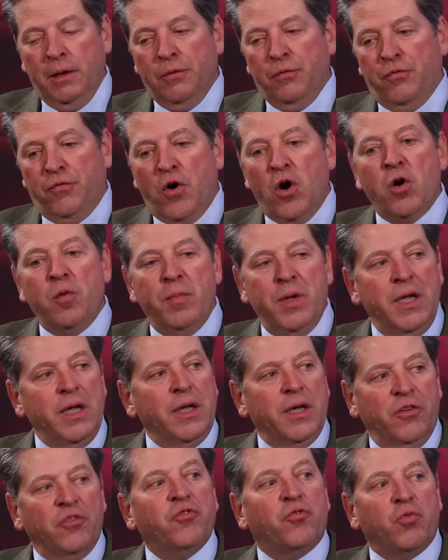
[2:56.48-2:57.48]

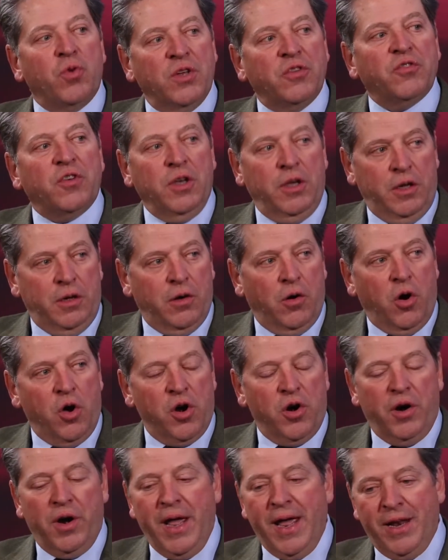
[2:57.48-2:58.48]
Farming is risky
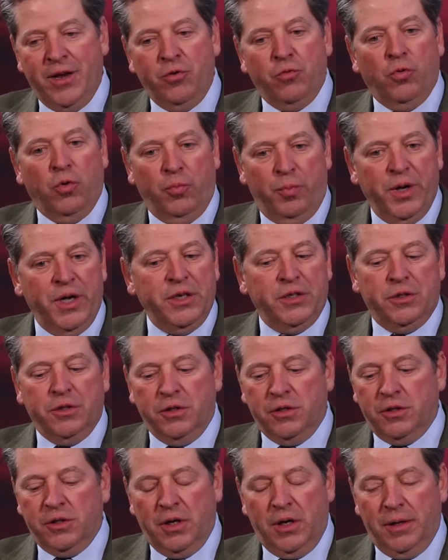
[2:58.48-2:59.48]
on an annual
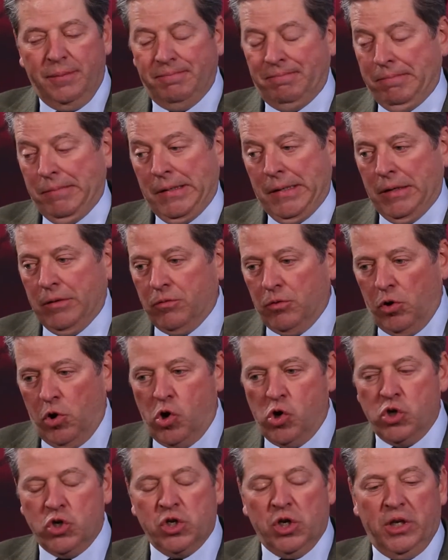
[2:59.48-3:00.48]
basis. You know,
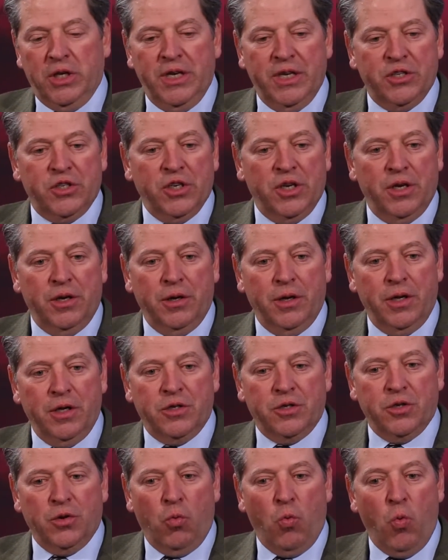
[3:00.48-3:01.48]
largely it's a